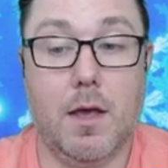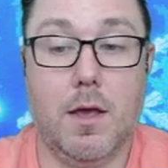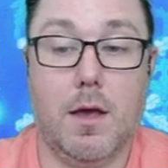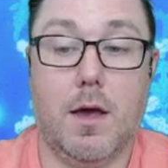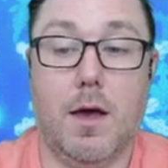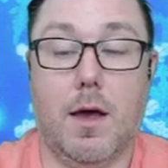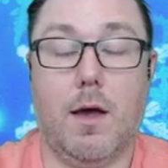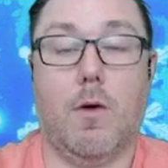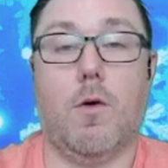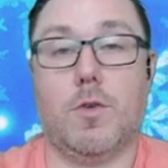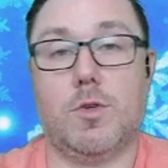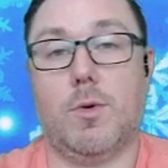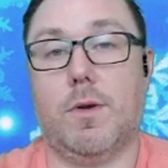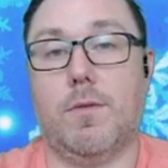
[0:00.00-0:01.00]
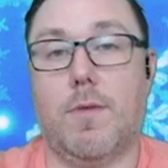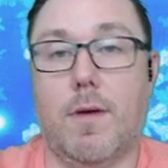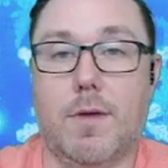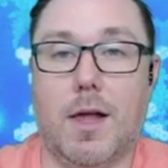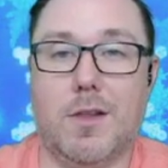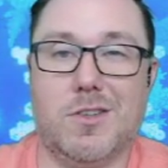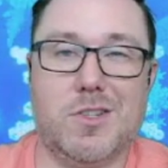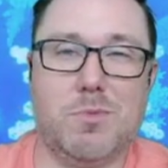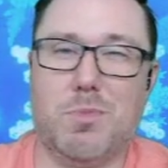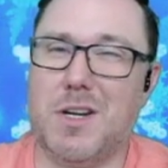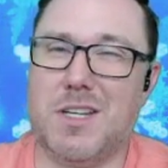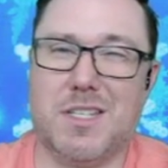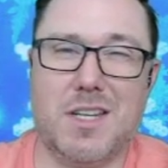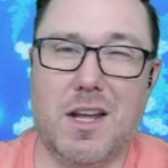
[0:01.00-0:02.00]
over $25 is
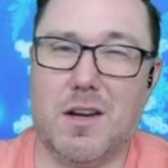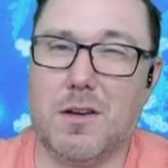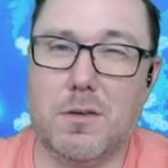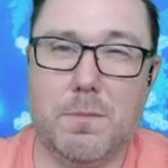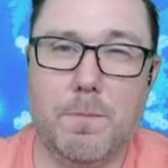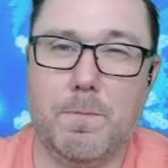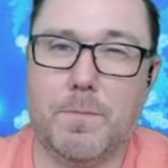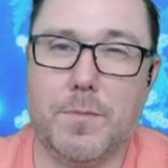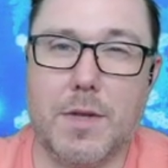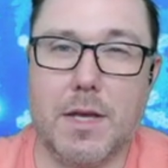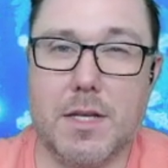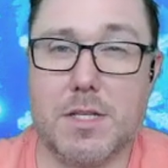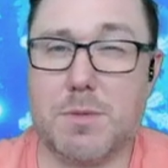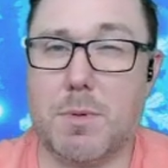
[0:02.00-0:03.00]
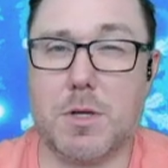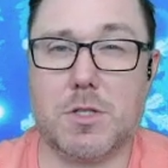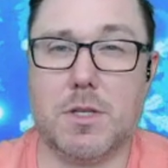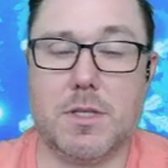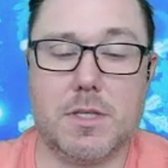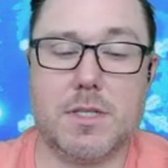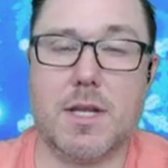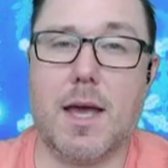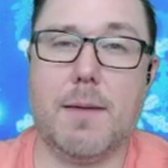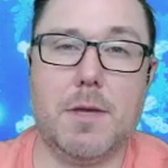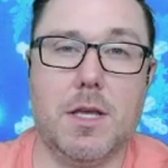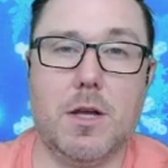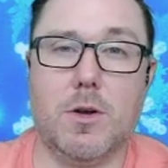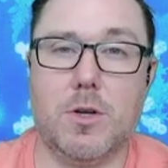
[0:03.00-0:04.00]
pretty standard, especially this time
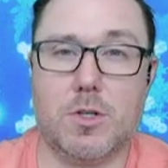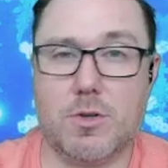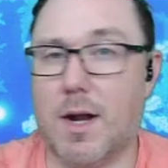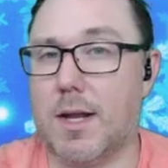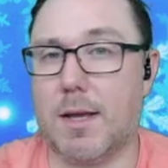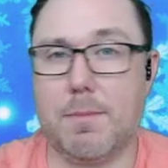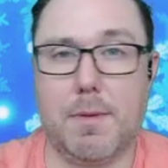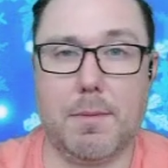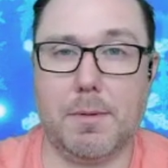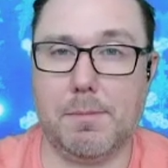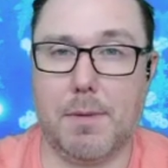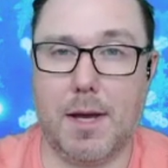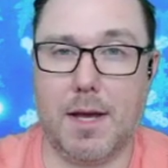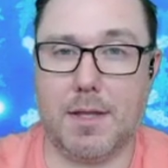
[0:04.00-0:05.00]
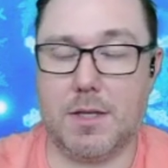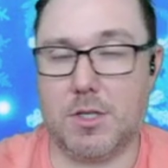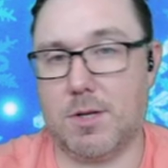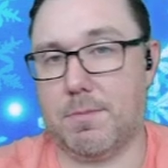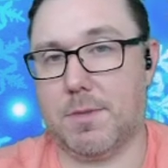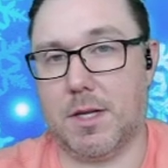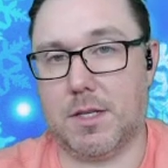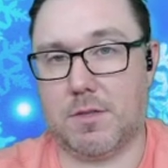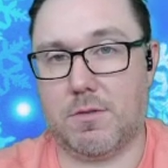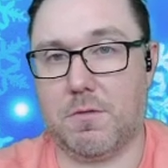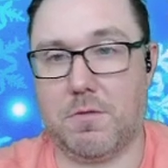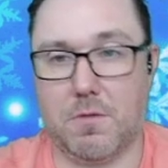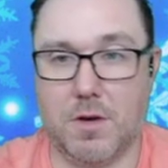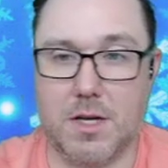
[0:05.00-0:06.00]
of year to try to get people to buy. They ship things for
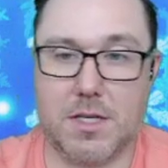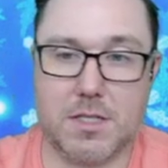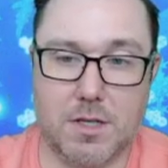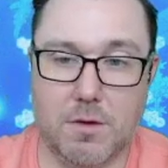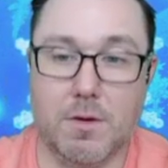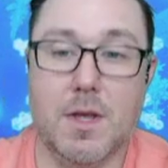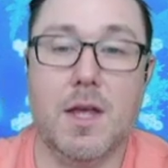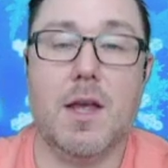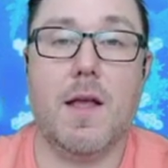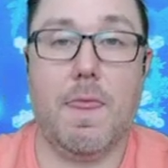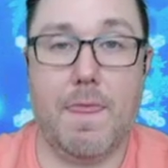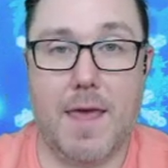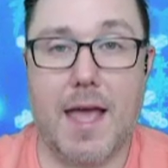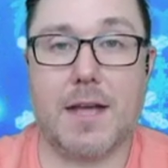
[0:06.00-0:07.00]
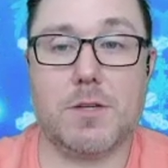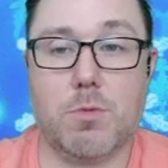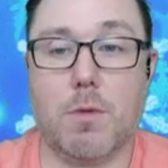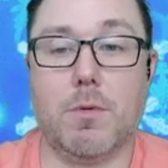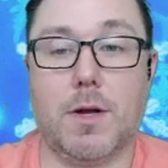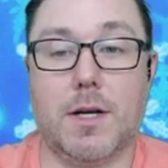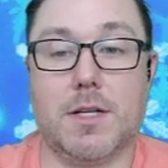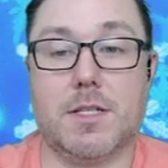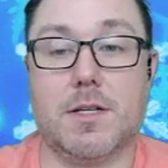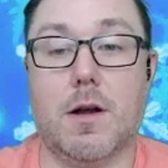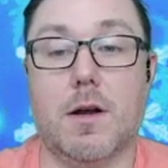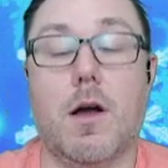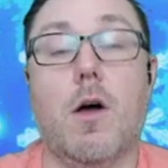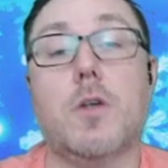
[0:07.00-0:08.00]
free. So that's where we're going to
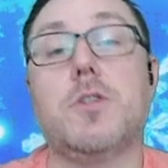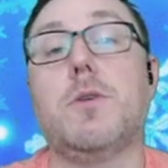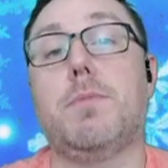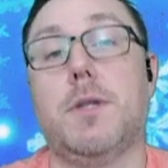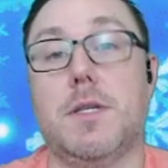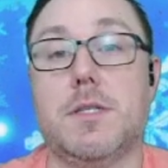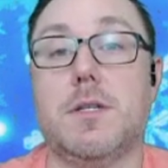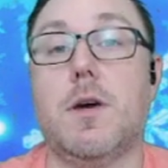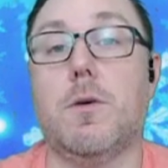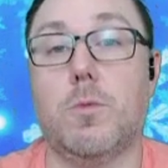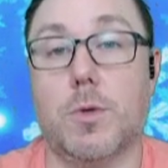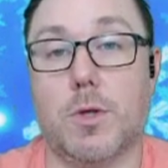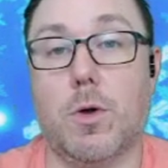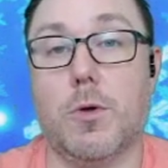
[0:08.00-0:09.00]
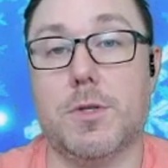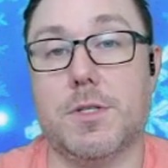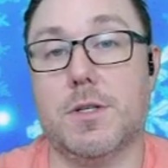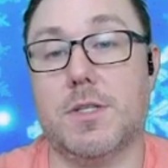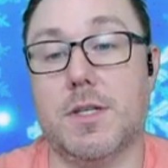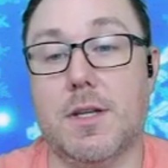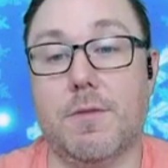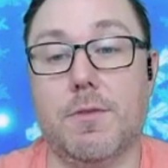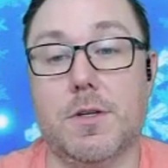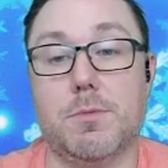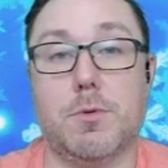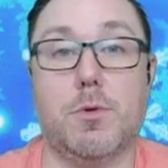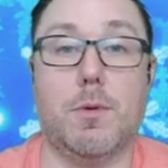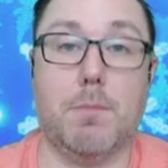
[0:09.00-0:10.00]
start. Also, please note with Kohls, there's a difference
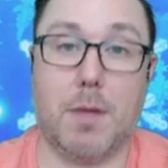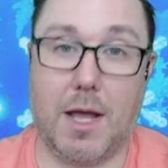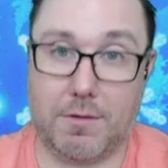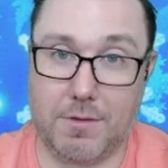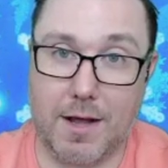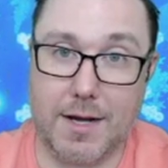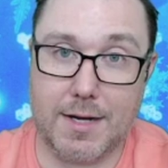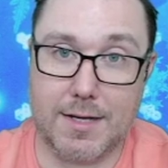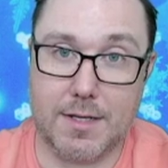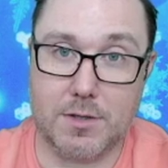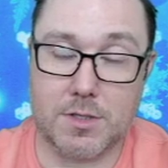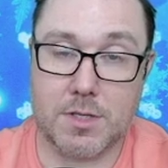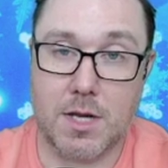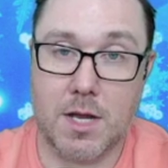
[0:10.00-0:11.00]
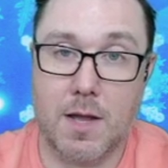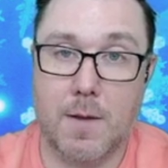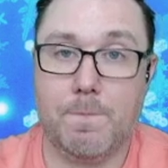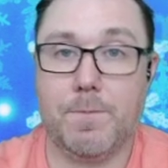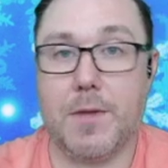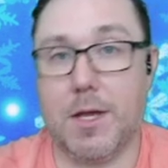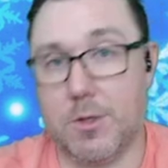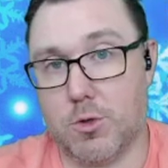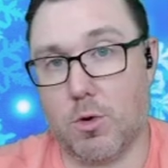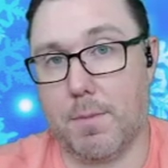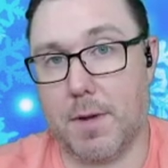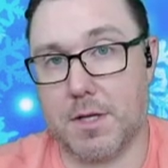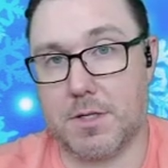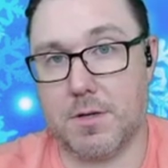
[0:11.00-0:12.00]
between Black Friday deals and
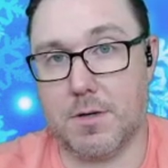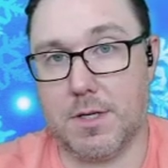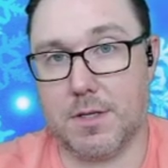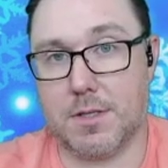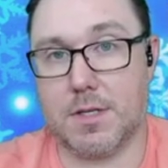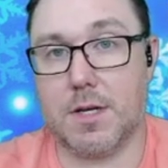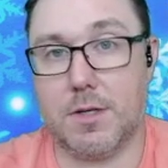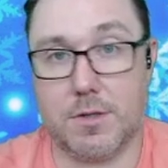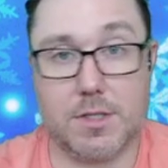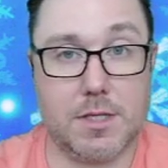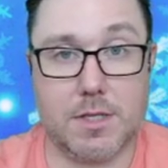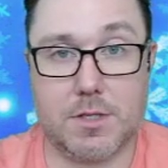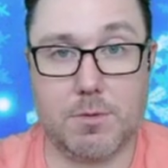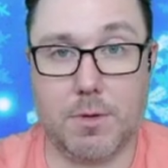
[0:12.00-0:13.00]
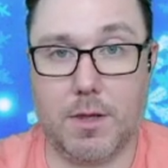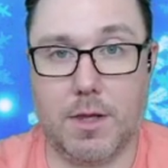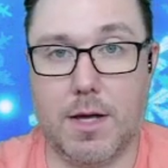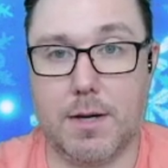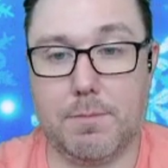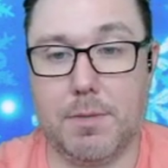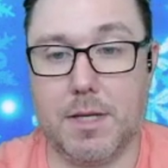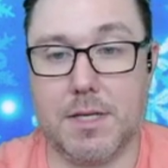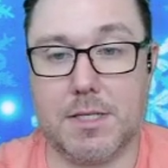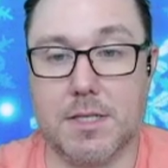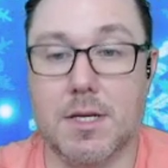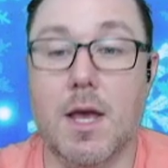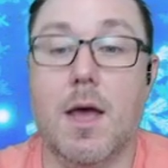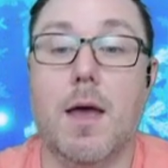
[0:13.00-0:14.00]
doorbuster deals, and you'll see this with a lot of
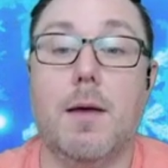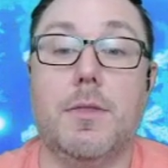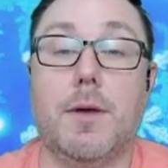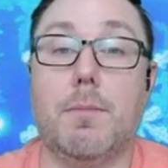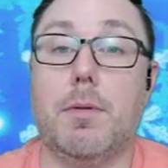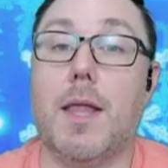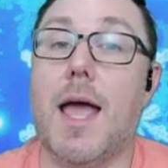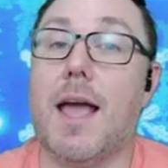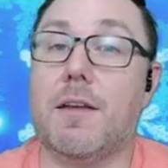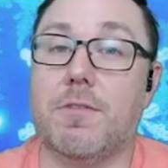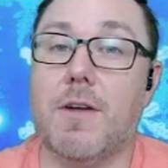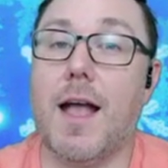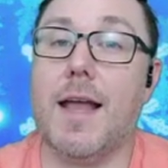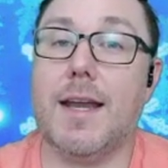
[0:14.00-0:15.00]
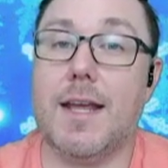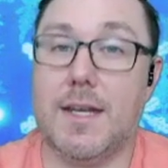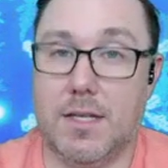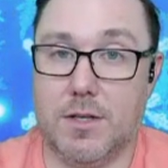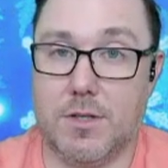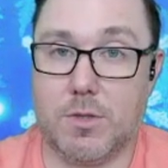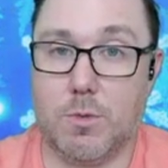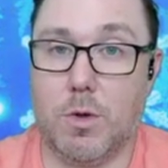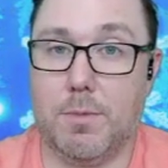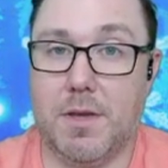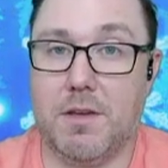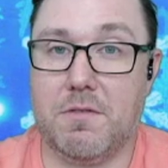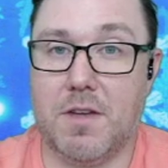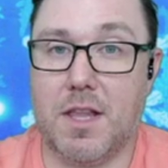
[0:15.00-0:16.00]
places. The Black Friday deals will
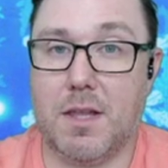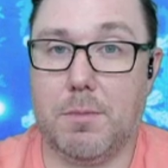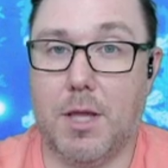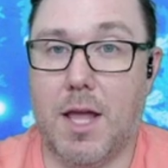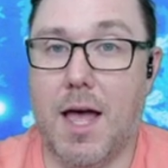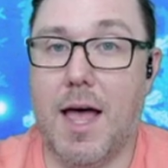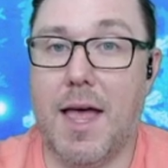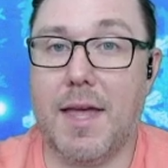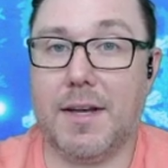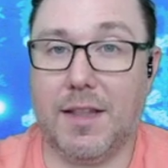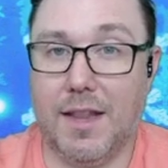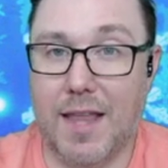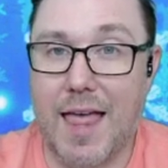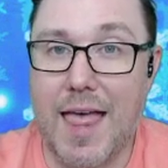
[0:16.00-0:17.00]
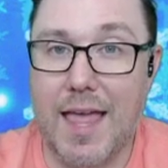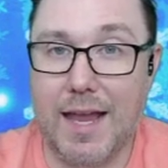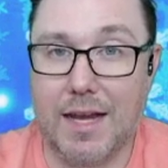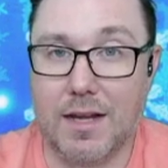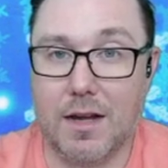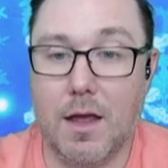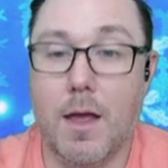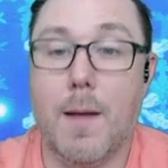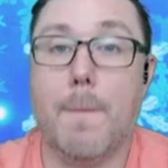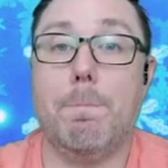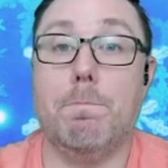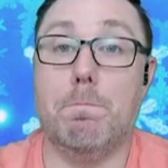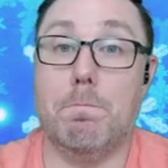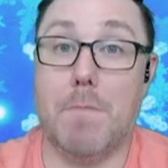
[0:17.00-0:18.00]
be available online
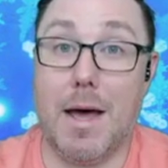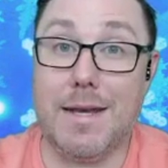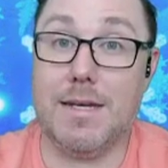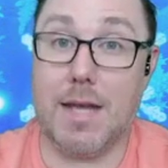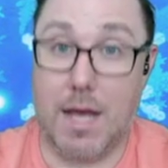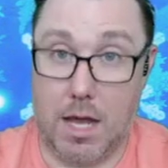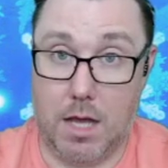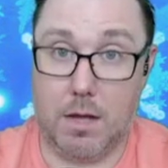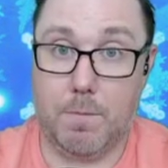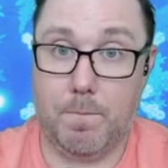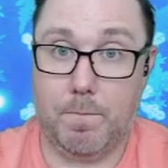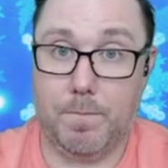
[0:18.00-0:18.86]
Monday.